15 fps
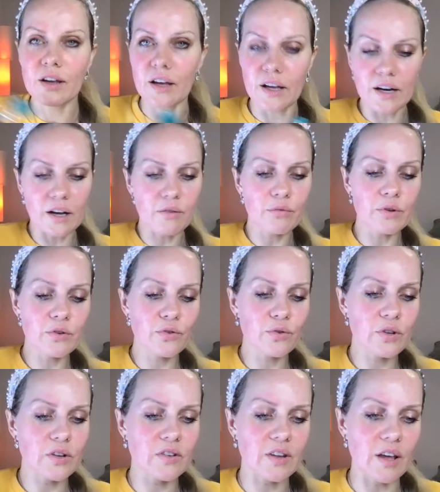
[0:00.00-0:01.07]
And I will do
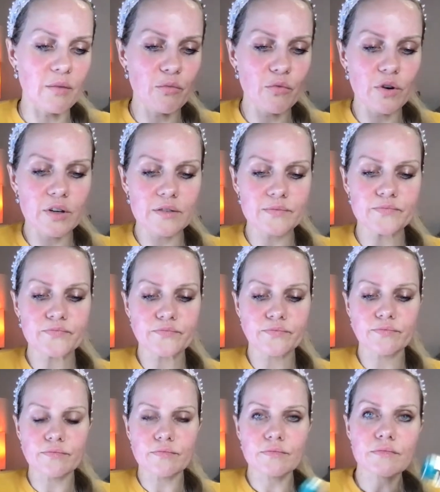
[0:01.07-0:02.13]
the same one
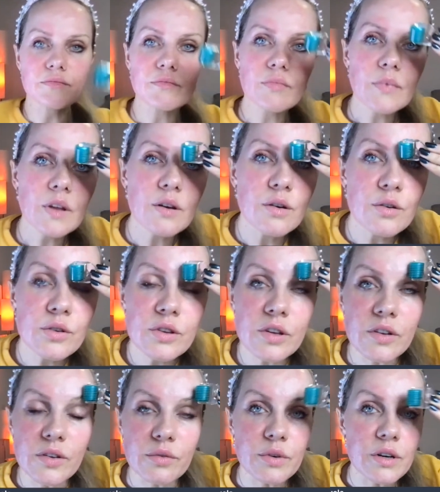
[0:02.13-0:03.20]
on
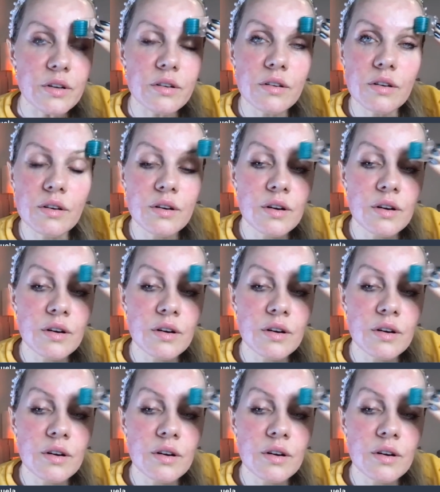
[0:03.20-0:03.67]
this one.